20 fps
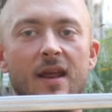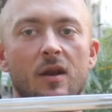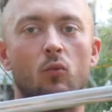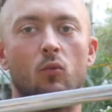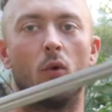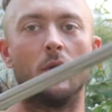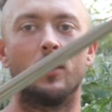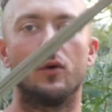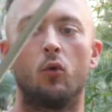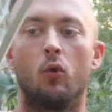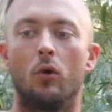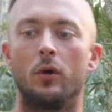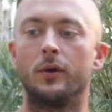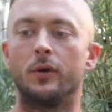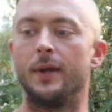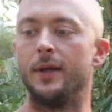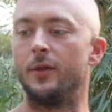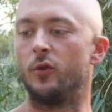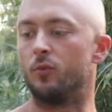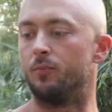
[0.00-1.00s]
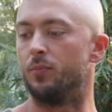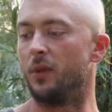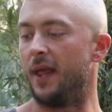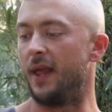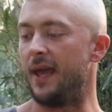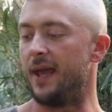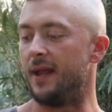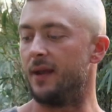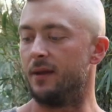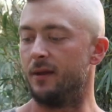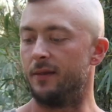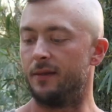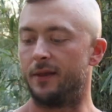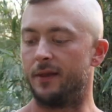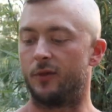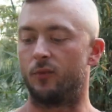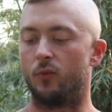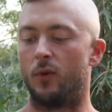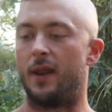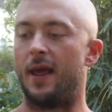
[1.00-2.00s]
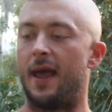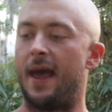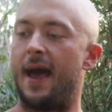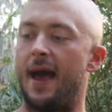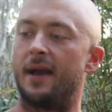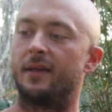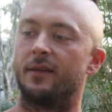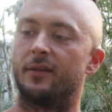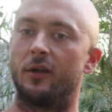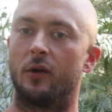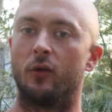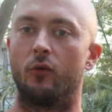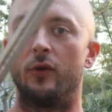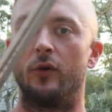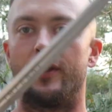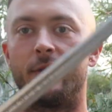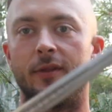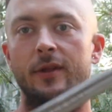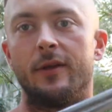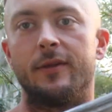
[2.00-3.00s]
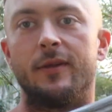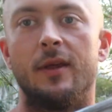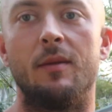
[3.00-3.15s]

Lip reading: 1/4 inch blade. This one has the Christus